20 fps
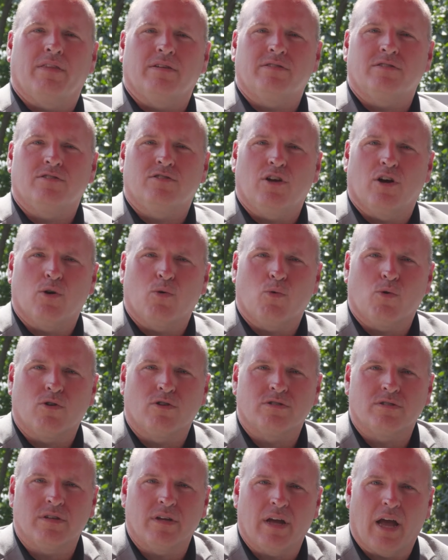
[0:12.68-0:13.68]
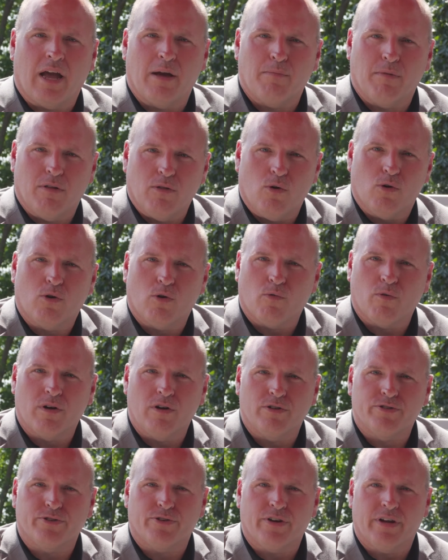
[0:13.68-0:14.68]
this is Doug Worsley. I am a local
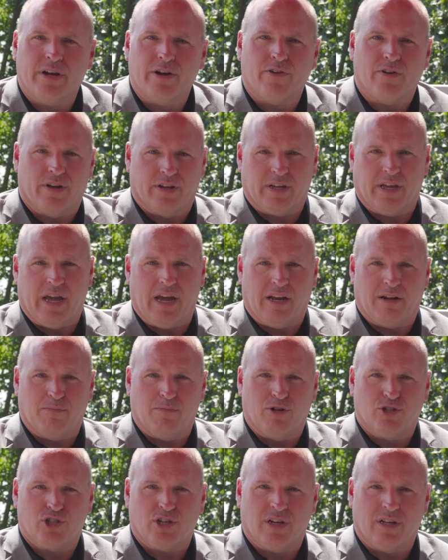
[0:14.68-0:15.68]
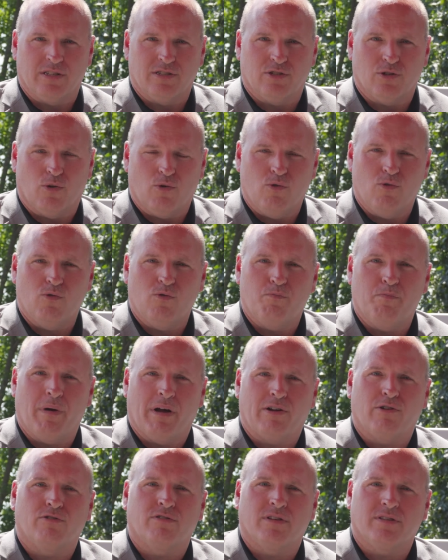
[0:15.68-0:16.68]
realtor here in Canton, Michigan, so who
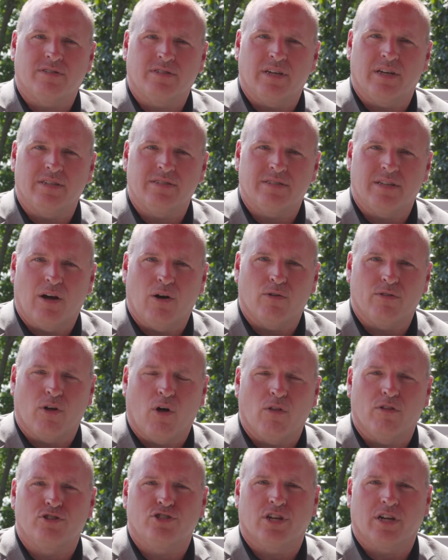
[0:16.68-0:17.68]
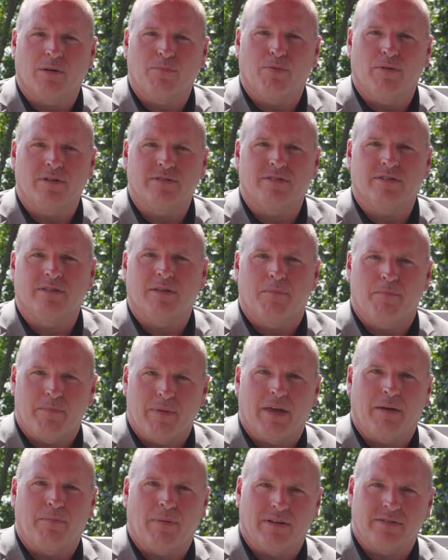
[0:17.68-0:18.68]
better to test out all the chicken places than
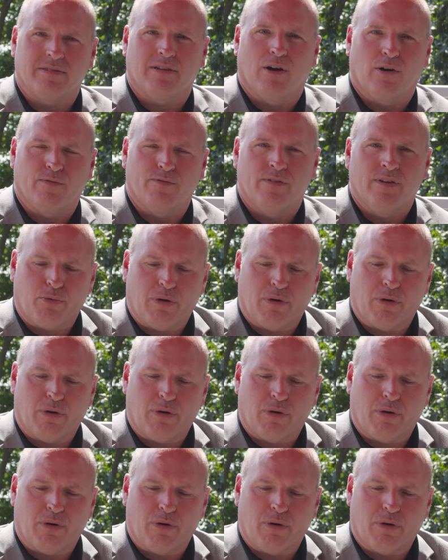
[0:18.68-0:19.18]
me, myself.